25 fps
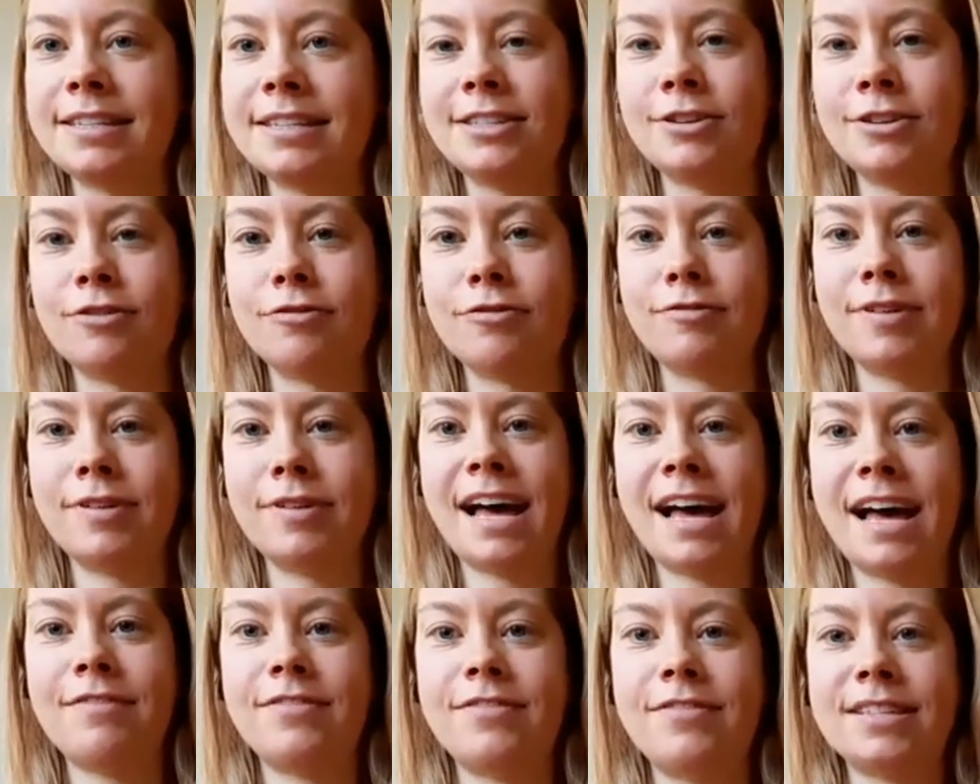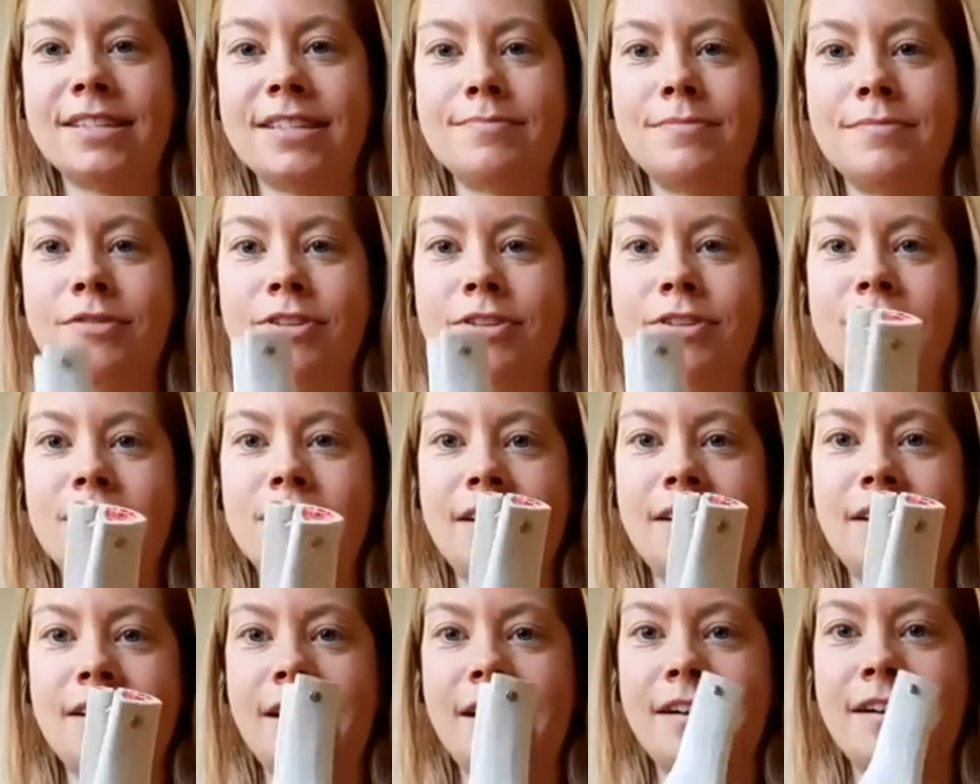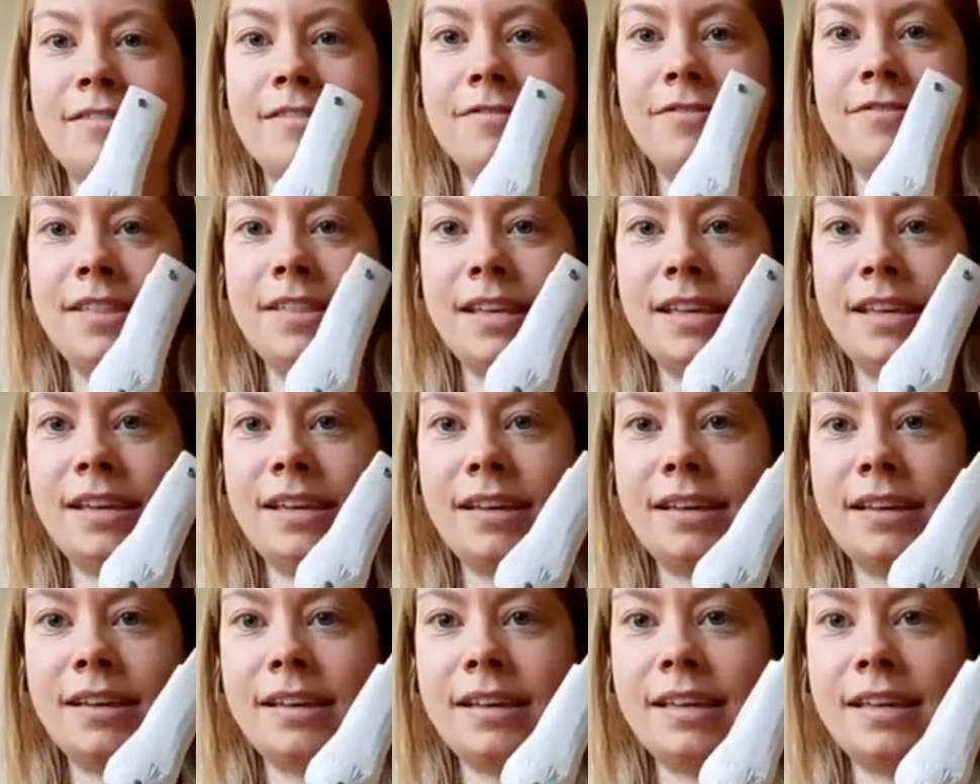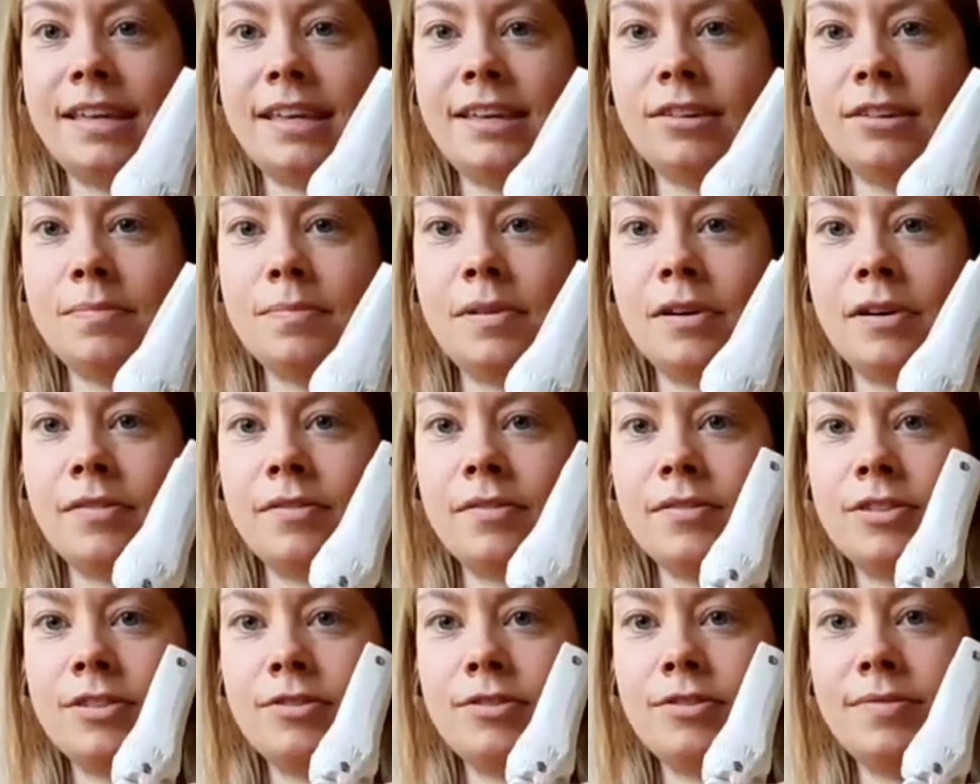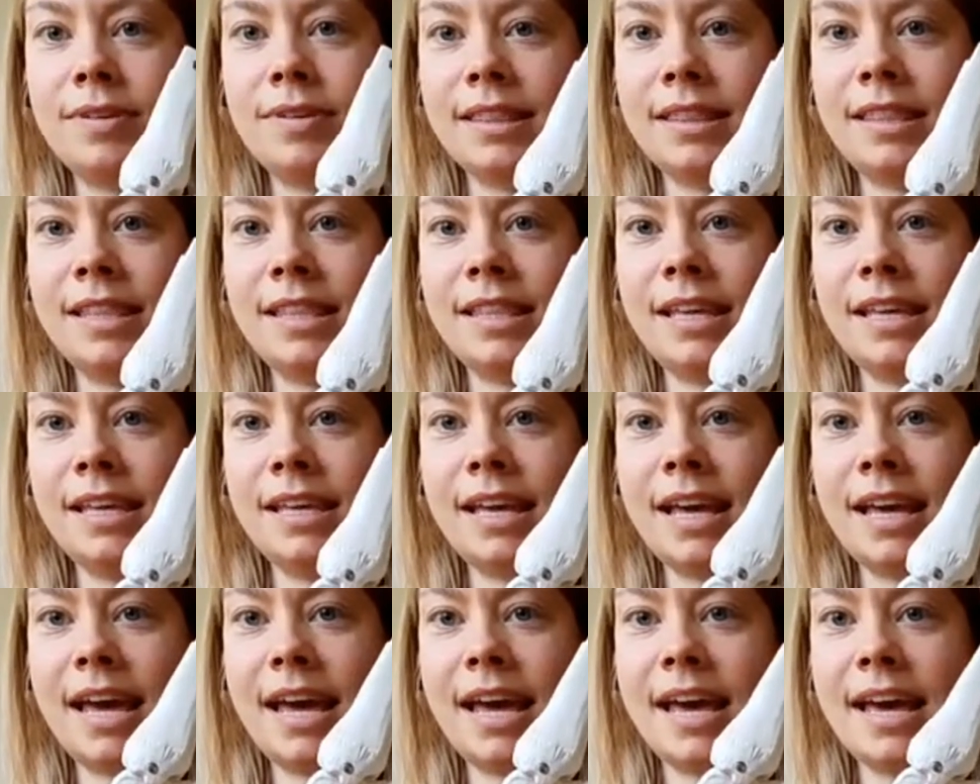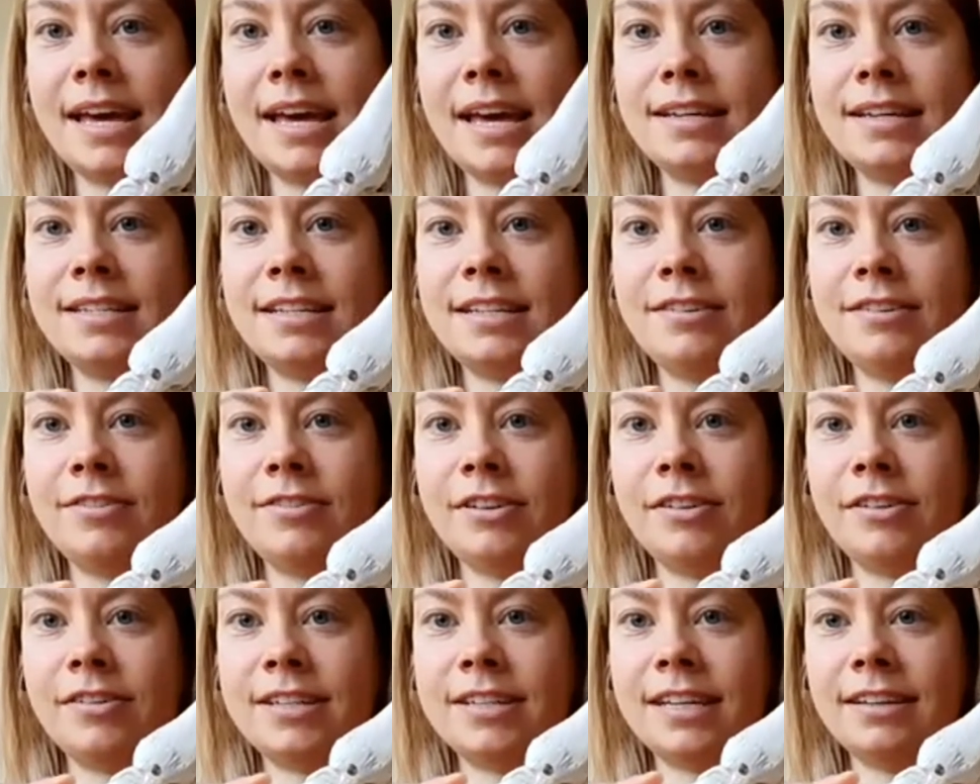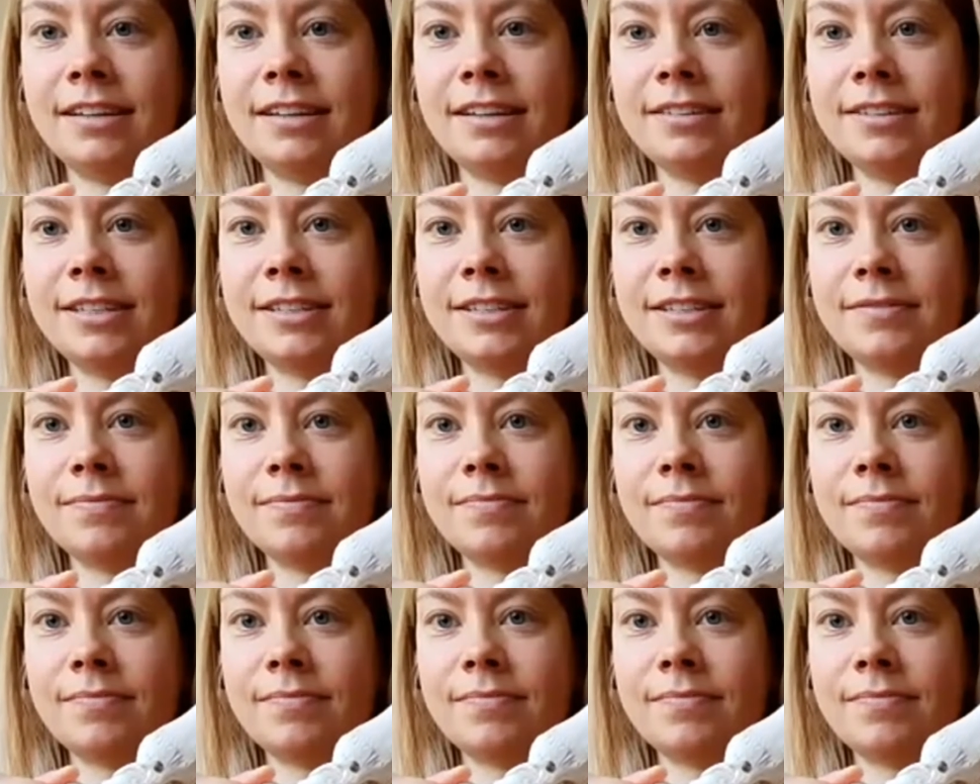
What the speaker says: So if we have this motion of the heel bone doing the anterior tilt,